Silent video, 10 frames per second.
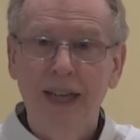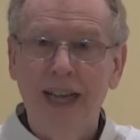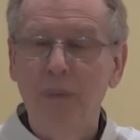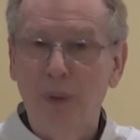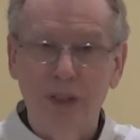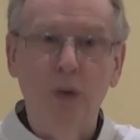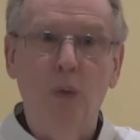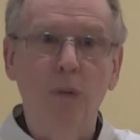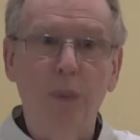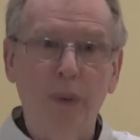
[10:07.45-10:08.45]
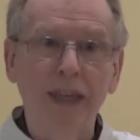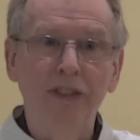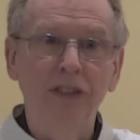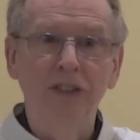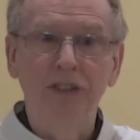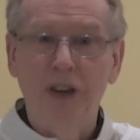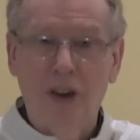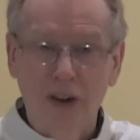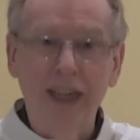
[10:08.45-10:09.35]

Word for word: and what the corporations are